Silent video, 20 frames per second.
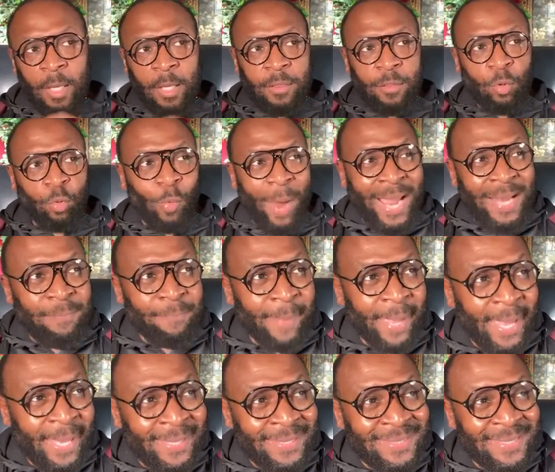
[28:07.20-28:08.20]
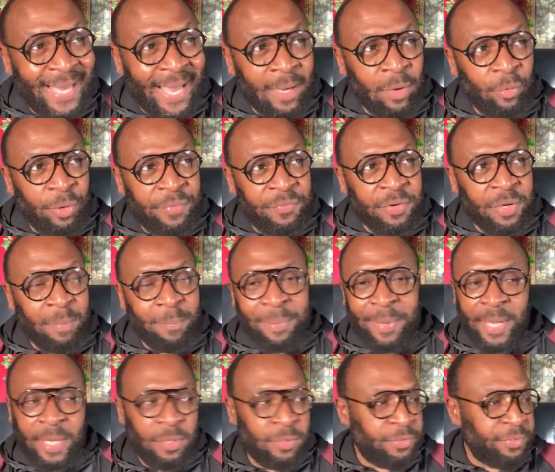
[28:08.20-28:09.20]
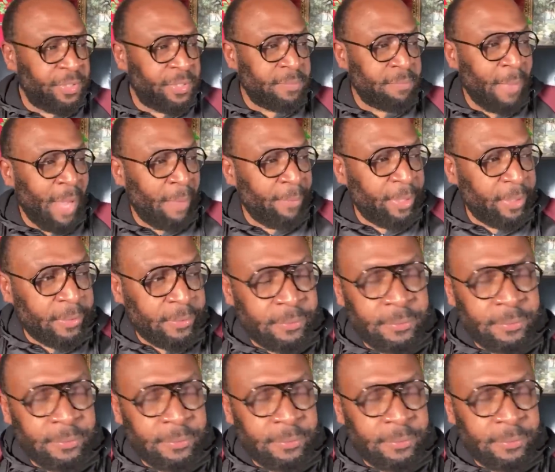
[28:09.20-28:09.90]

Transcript: The right man is not going to even compare you to his mama.